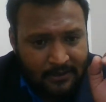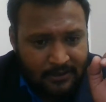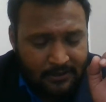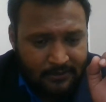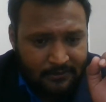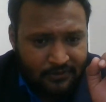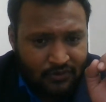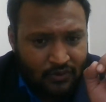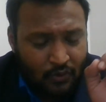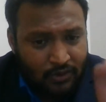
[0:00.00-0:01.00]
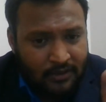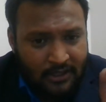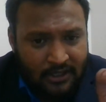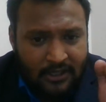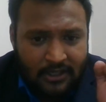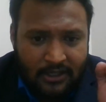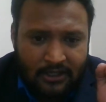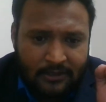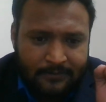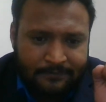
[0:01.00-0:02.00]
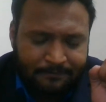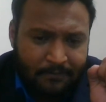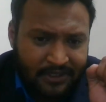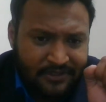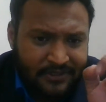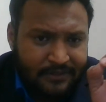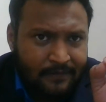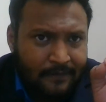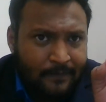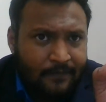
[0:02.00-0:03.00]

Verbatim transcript: uh, school uh, person